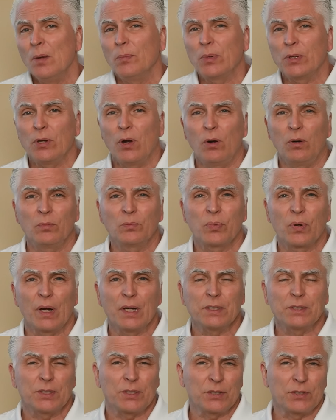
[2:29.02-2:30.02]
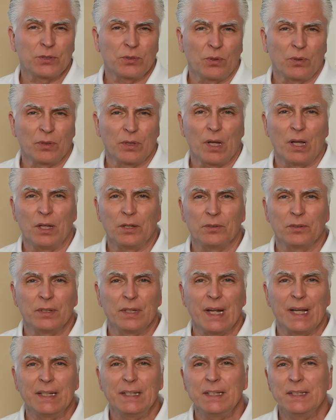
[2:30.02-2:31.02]
but home prices soared
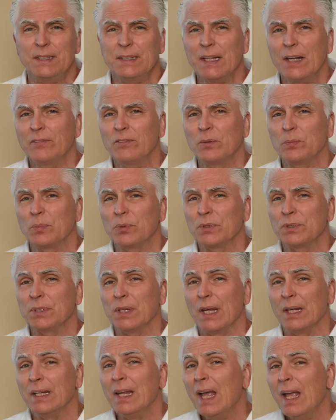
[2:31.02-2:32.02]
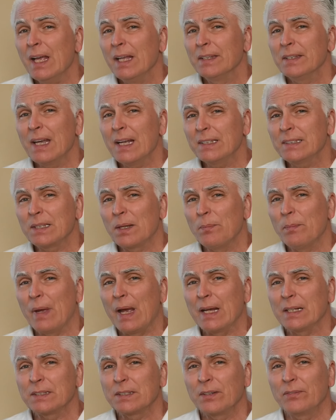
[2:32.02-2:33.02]
197%. That's a
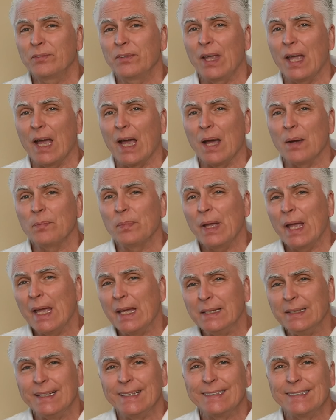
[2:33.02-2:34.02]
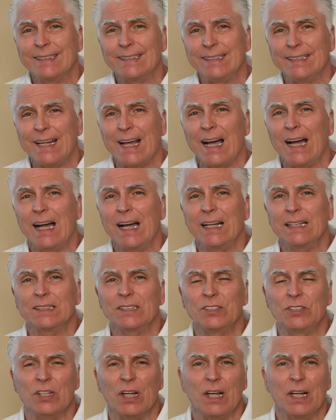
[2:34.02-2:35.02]
massive gap, and it's not
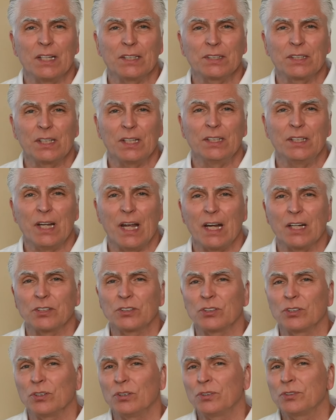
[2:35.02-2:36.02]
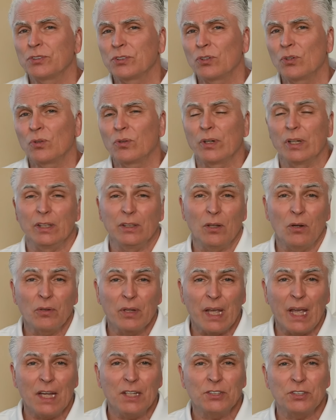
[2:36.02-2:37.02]
just a national story.
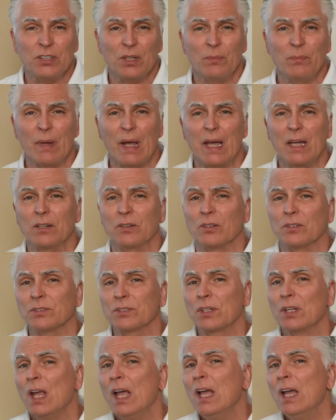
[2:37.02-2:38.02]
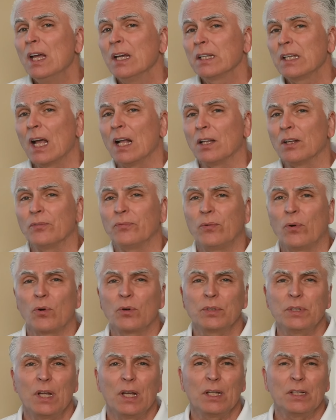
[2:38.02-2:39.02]
Location matters.
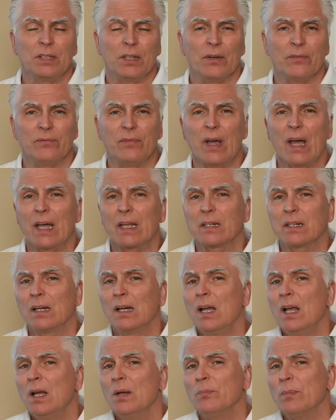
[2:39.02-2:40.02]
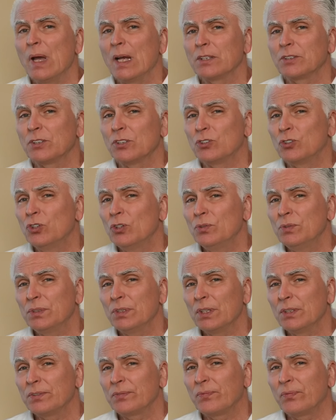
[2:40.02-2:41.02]
California, Nevada,
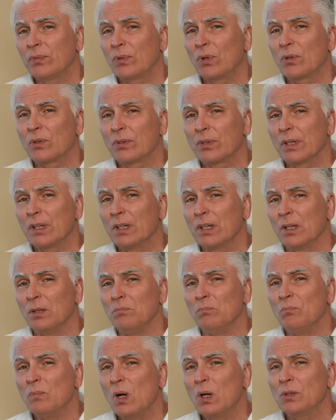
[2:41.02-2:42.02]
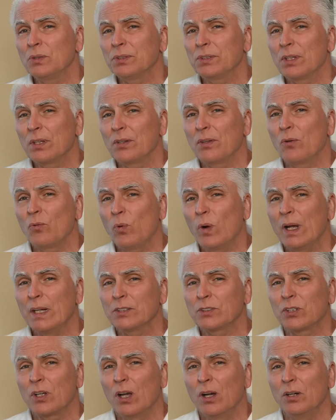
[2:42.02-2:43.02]
Massachusetts, Florida, and most of the
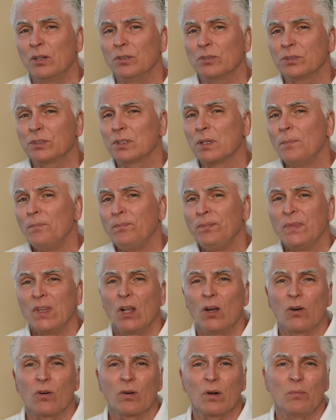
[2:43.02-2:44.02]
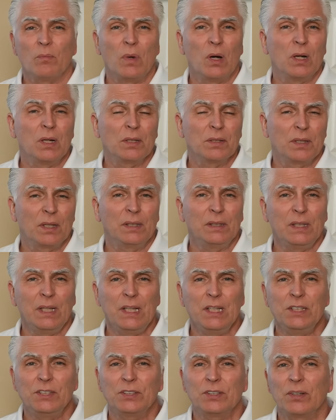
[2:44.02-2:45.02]
West Coast are among the
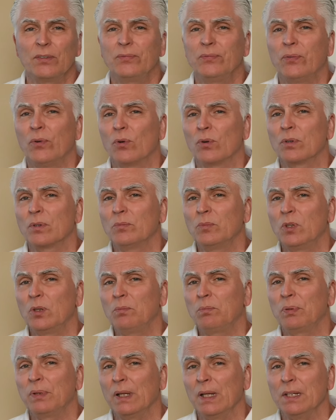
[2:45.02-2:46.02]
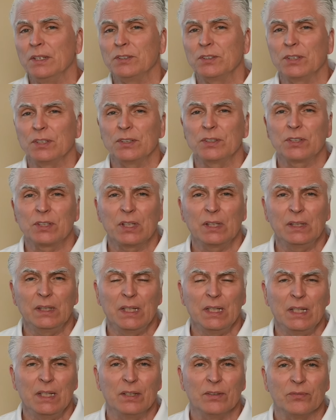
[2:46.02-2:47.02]
least affordable places to
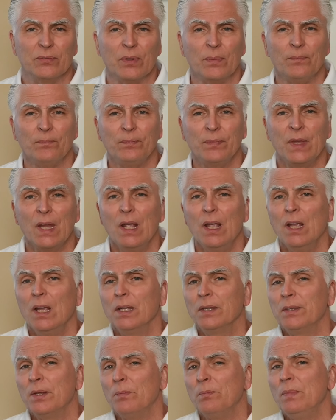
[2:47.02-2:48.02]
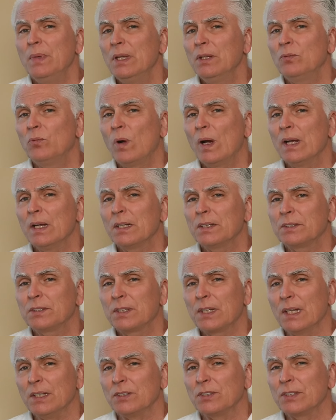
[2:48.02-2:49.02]
live. The
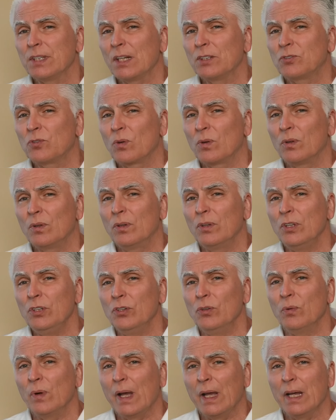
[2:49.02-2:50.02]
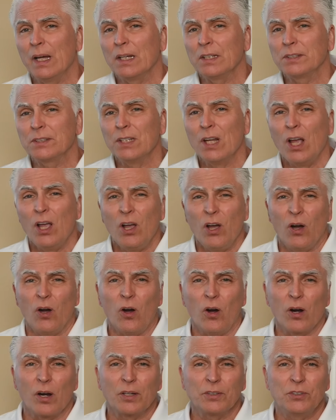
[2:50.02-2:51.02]
Midwest and Central U.S.
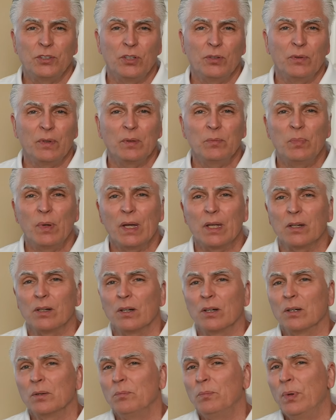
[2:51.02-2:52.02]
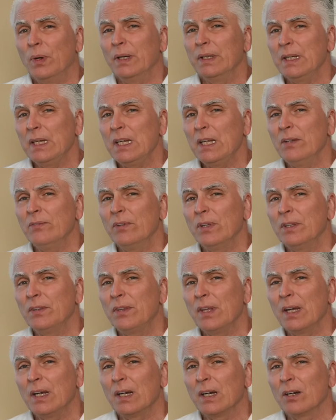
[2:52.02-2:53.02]
are doing better, but even
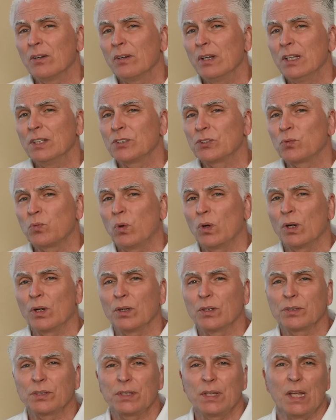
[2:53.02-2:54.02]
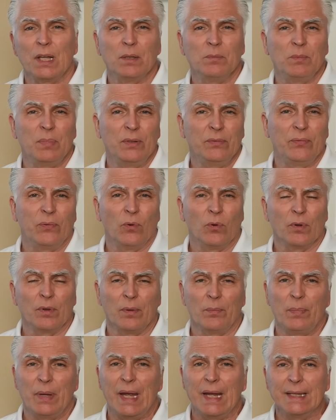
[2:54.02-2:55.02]
there, it's worse than before
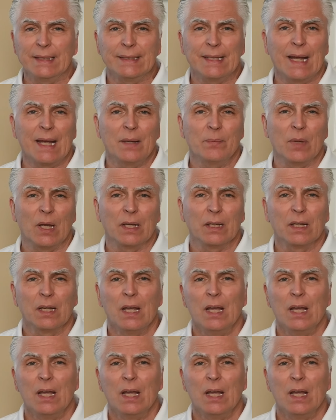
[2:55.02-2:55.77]
the pandemic.